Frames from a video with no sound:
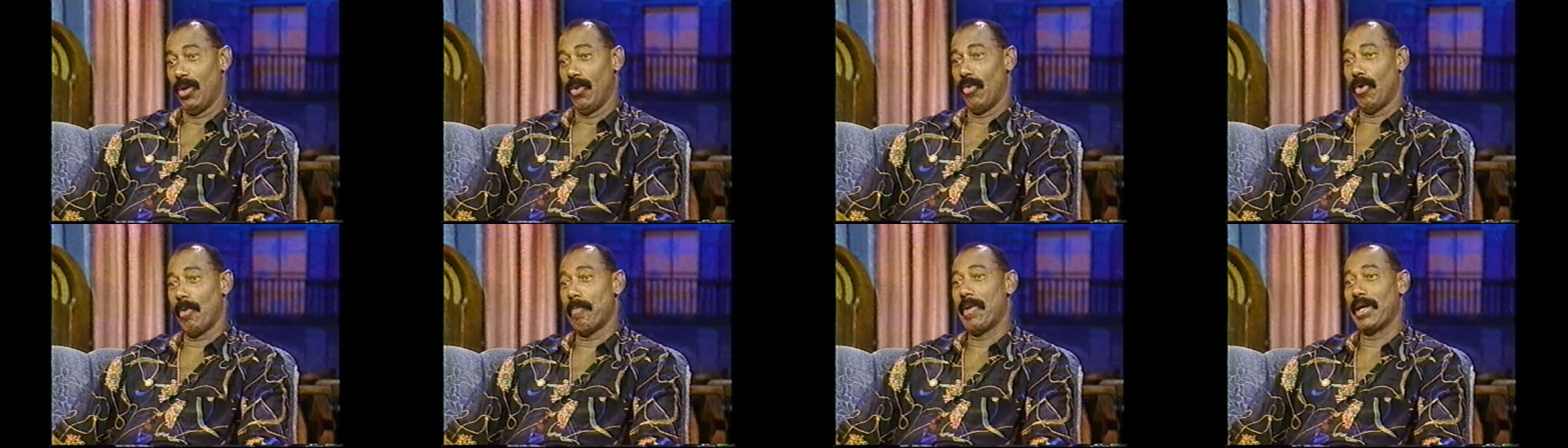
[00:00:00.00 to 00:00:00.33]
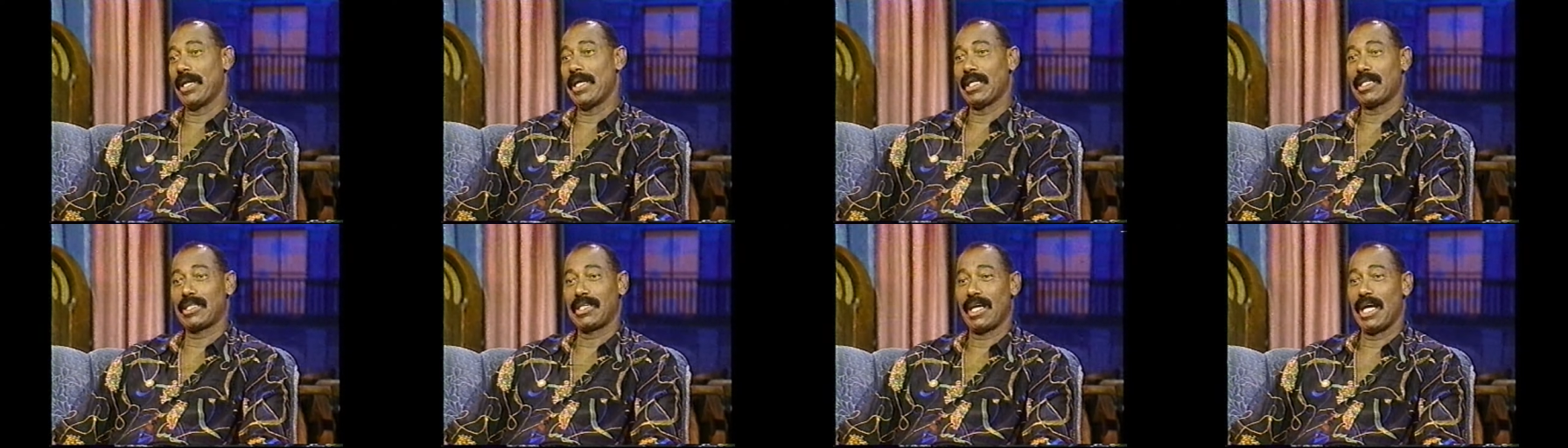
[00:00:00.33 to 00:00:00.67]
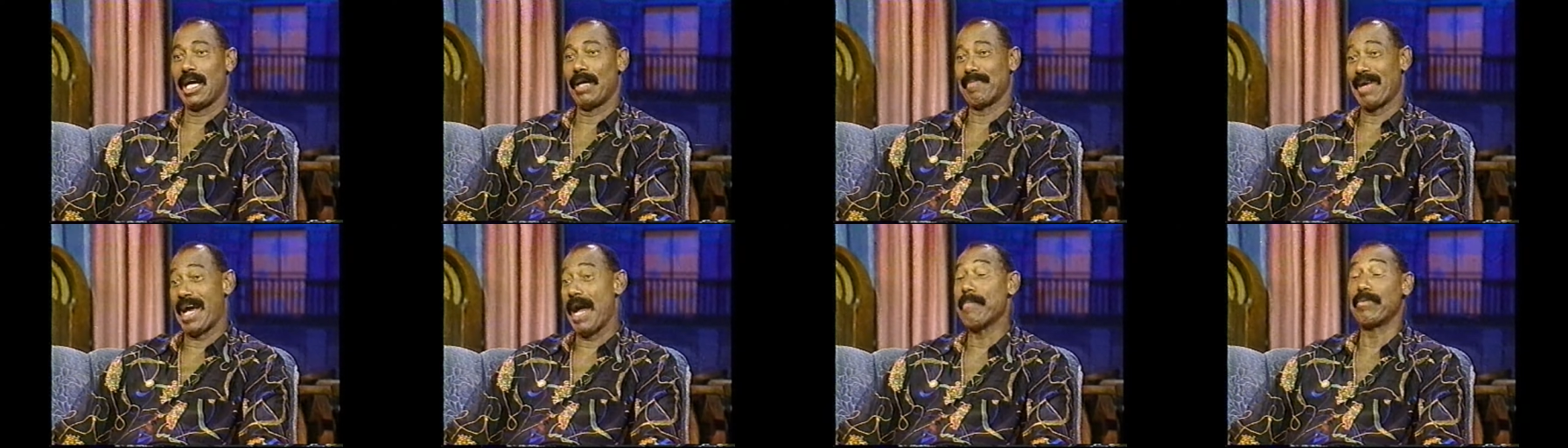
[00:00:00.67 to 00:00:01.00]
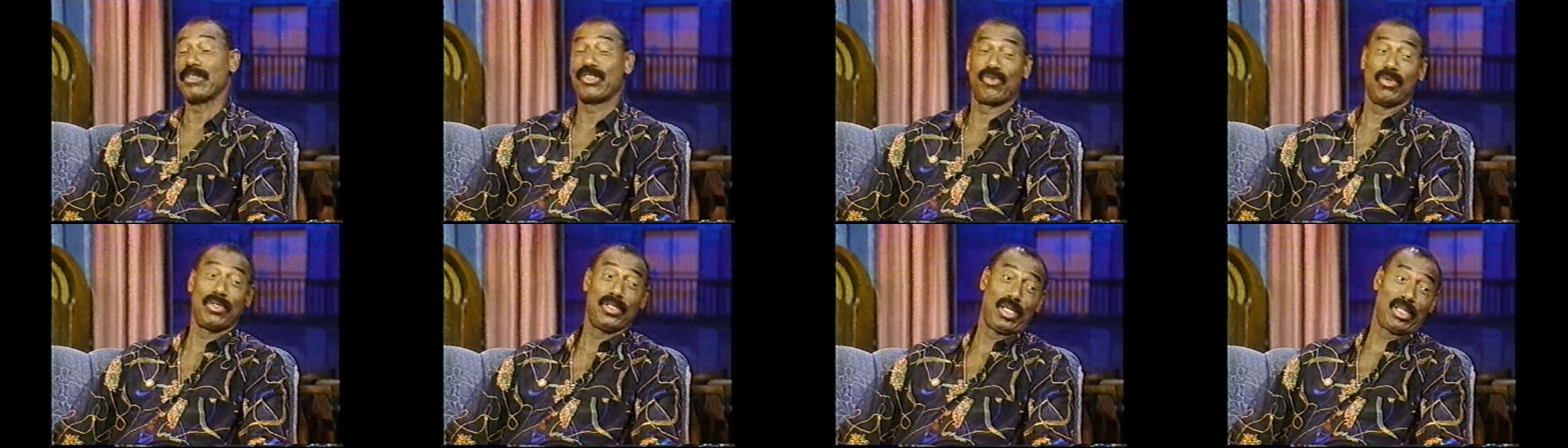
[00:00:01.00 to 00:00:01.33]
Well, by that time, I
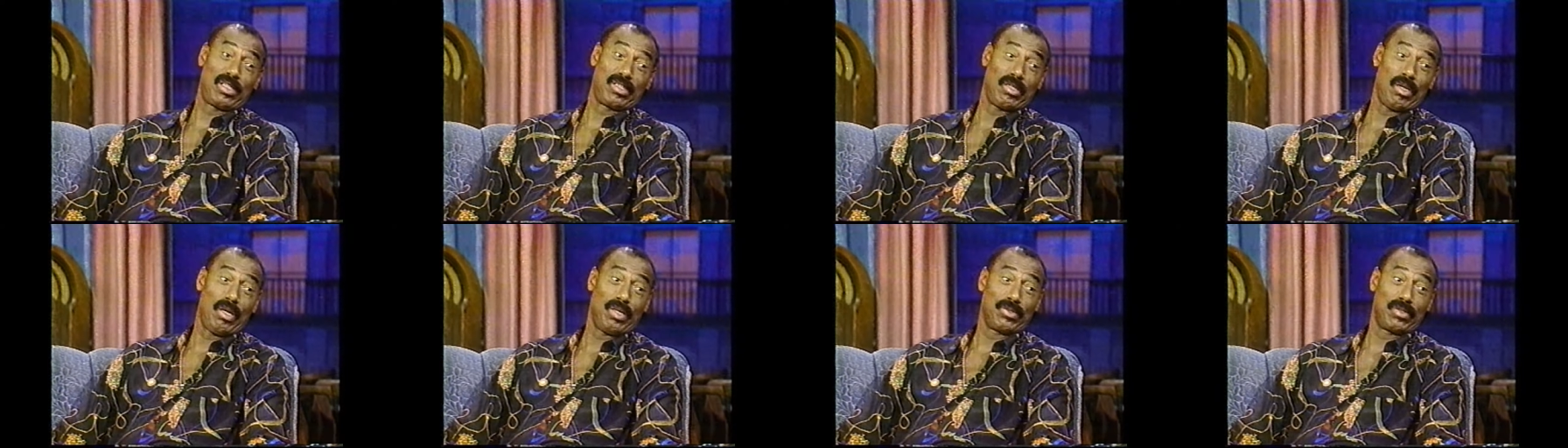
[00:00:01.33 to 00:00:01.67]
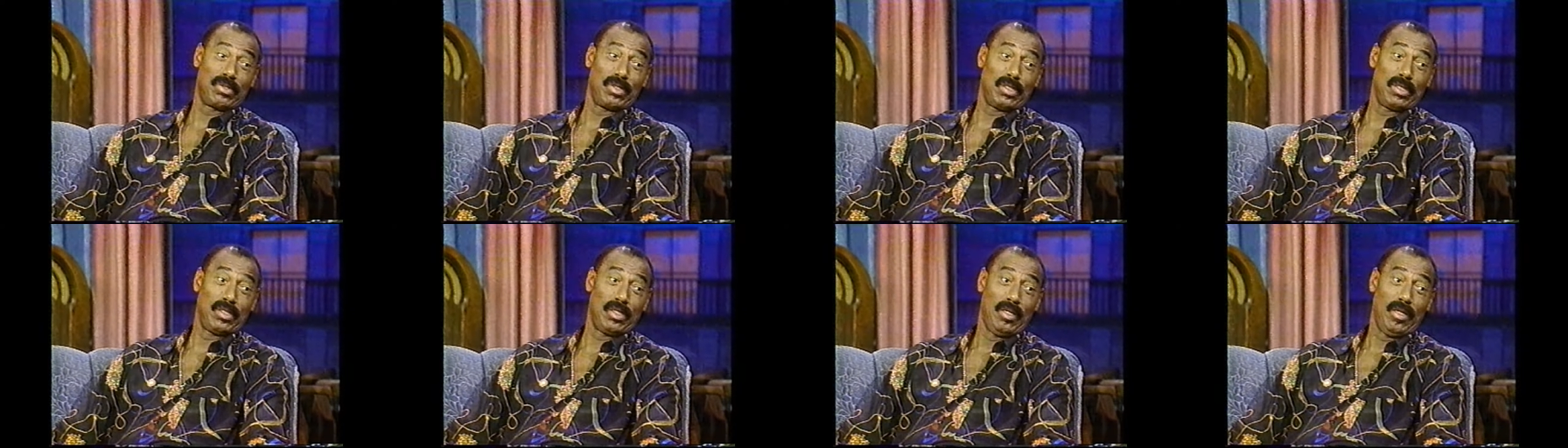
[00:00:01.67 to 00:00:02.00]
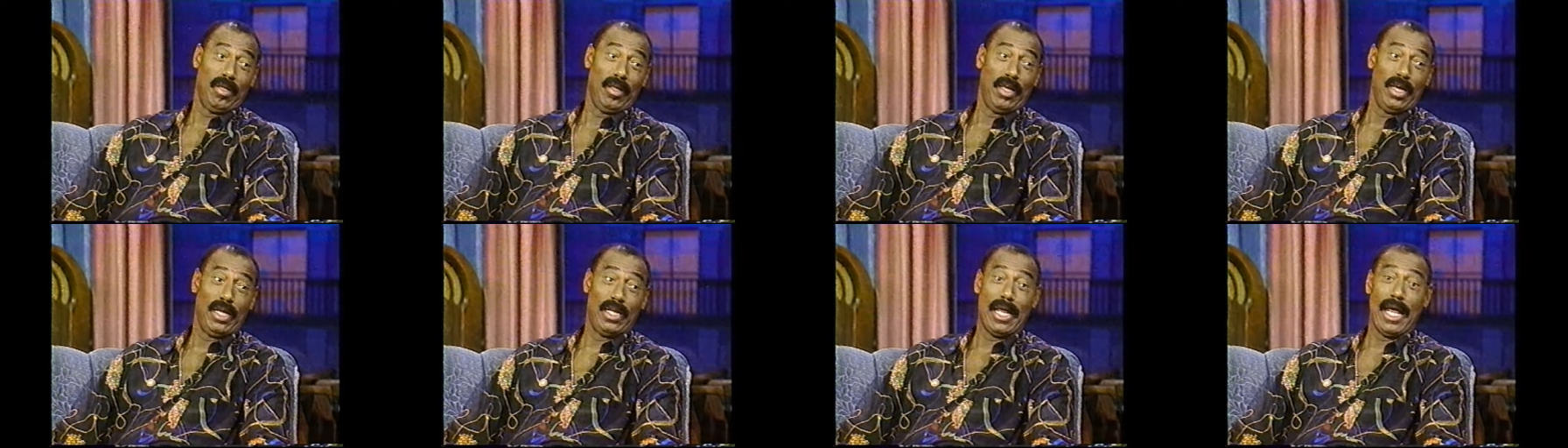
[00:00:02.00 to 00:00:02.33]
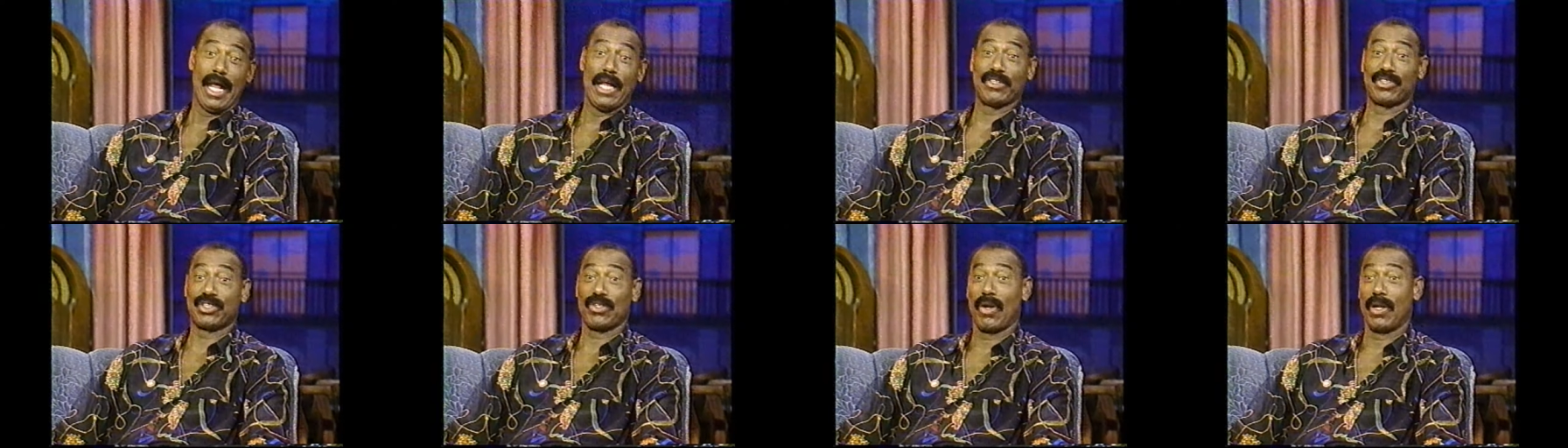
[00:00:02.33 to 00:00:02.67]
was really exhausted. And
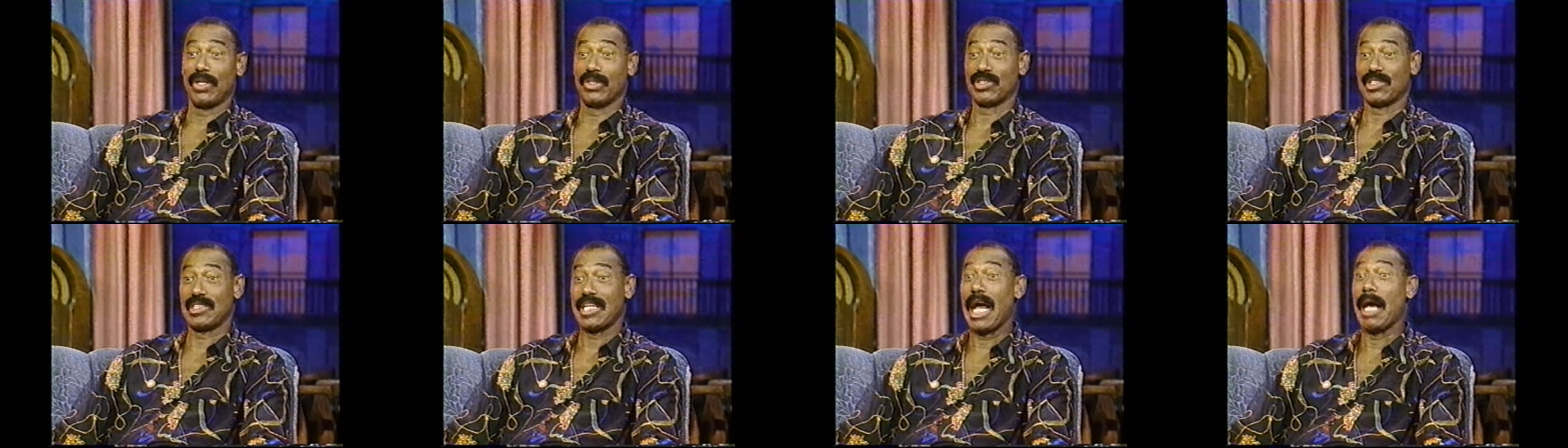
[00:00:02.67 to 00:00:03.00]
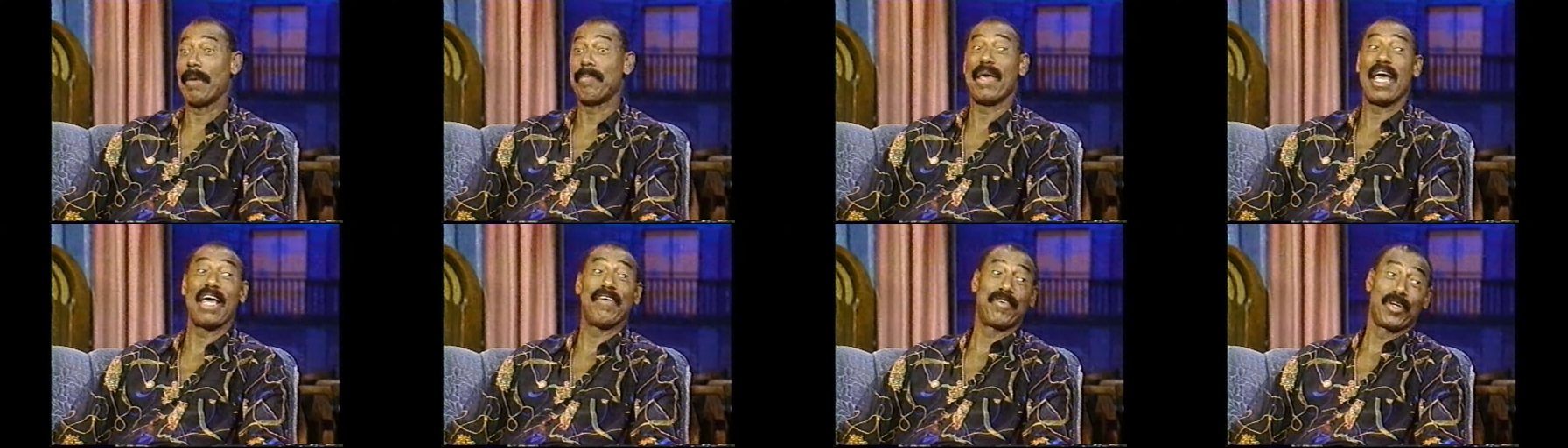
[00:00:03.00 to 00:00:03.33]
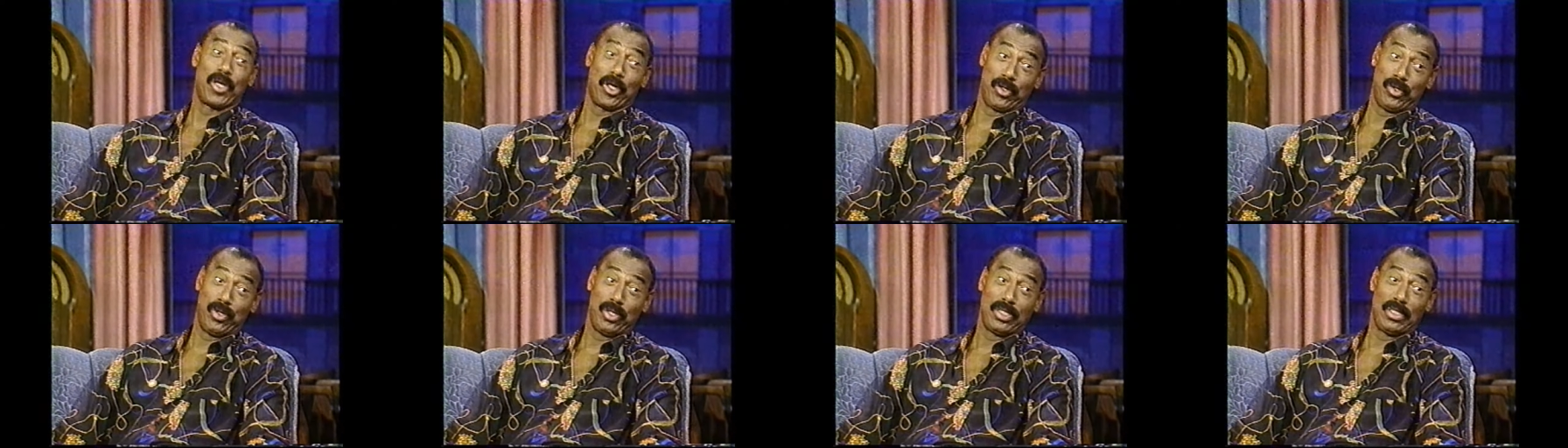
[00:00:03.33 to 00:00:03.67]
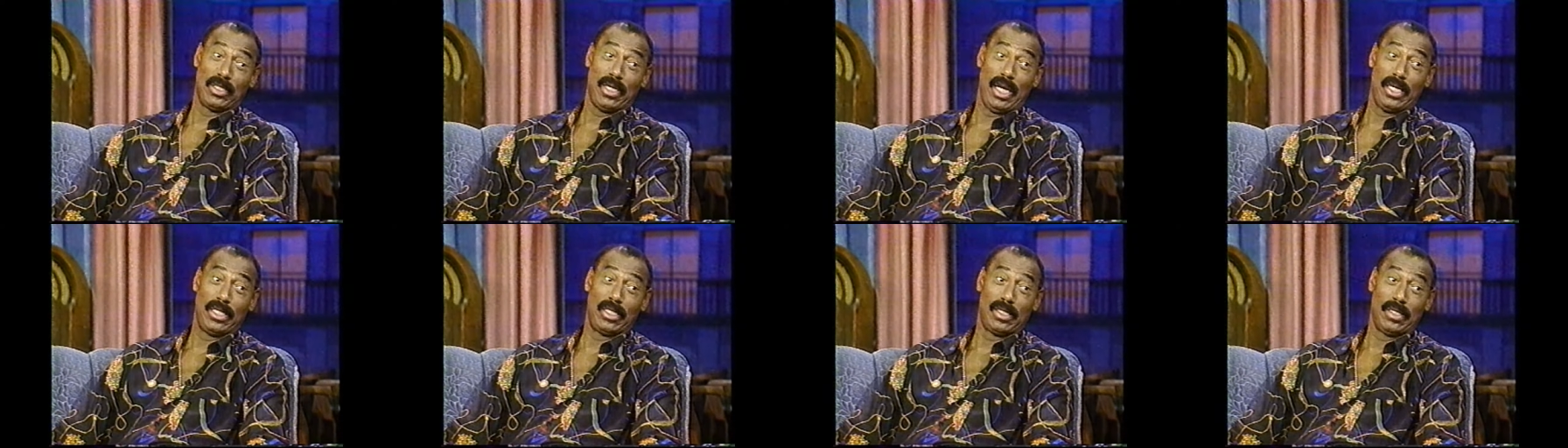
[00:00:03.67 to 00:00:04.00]
I had started stop having a good
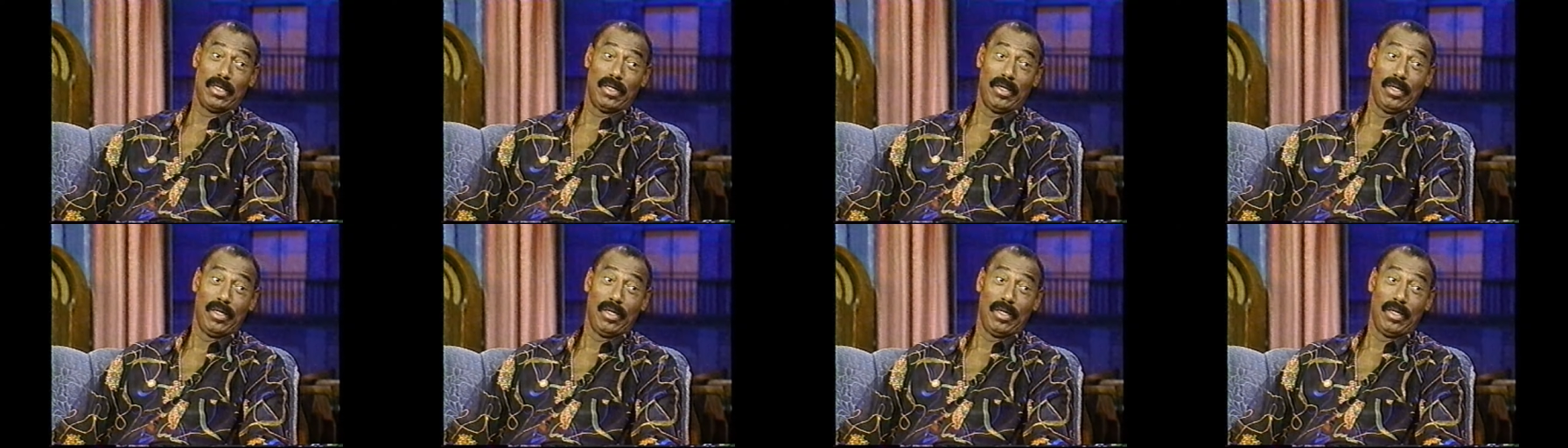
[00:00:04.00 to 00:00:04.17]
night.